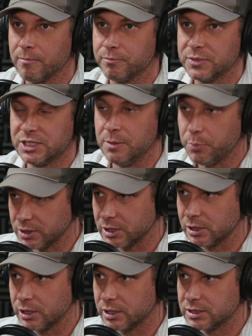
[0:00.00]
simple as it
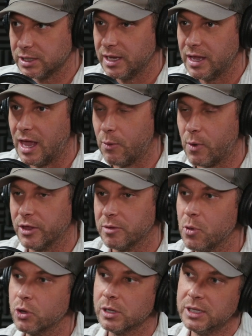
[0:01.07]
looks, and why the
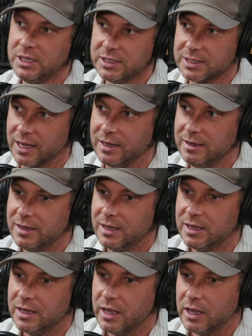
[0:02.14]
Mona Lisa
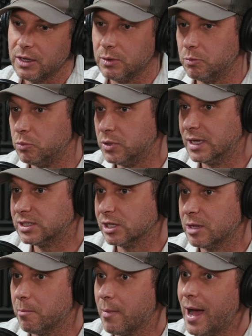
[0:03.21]

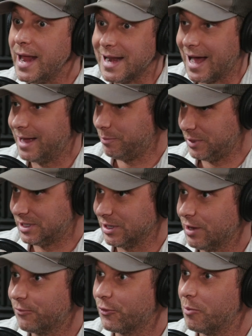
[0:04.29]
necessarily might not be
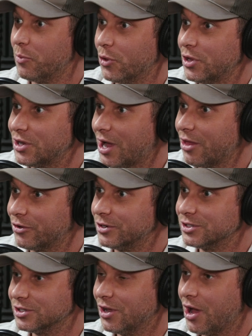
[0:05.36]
selling for $1 million
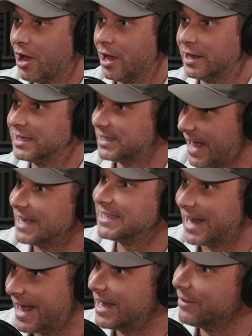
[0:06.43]
as
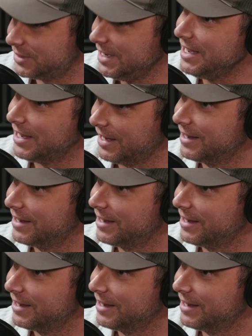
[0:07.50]
an NFT.